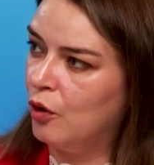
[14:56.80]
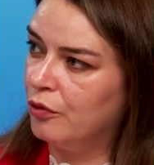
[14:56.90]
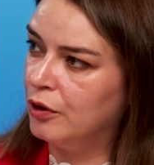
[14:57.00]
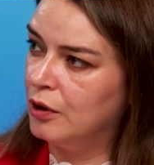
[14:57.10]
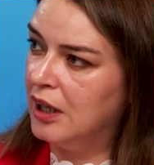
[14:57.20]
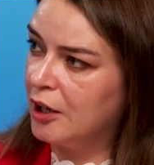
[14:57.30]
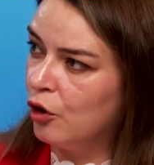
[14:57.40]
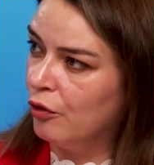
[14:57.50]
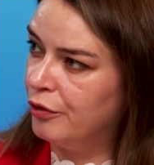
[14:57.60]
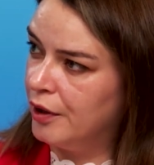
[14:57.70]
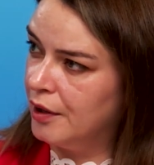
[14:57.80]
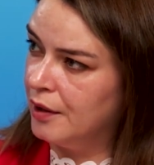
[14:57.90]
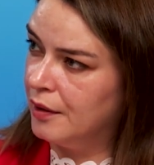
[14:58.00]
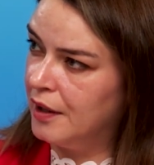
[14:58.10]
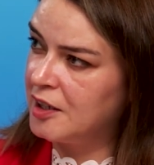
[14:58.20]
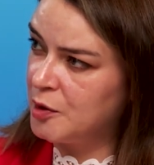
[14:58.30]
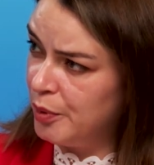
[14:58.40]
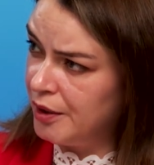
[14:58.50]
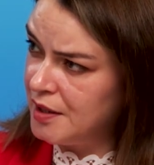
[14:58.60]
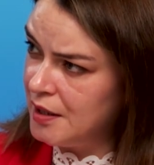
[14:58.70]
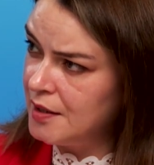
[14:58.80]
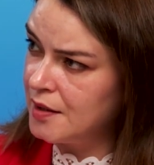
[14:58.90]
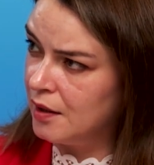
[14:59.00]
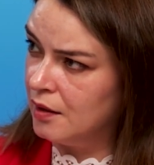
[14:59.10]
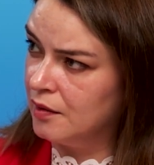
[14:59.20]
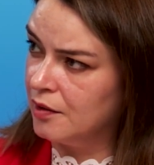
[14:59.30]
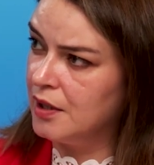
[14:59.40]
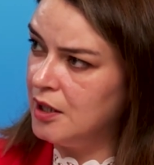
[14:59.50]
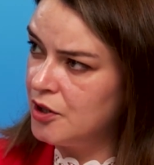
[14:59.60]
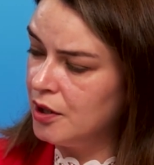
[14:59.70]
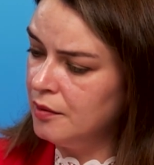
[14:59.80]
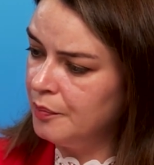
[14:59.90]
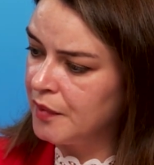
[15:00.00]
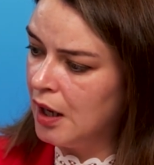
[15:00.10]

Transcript: of uh, lack of uh, expertise in the region.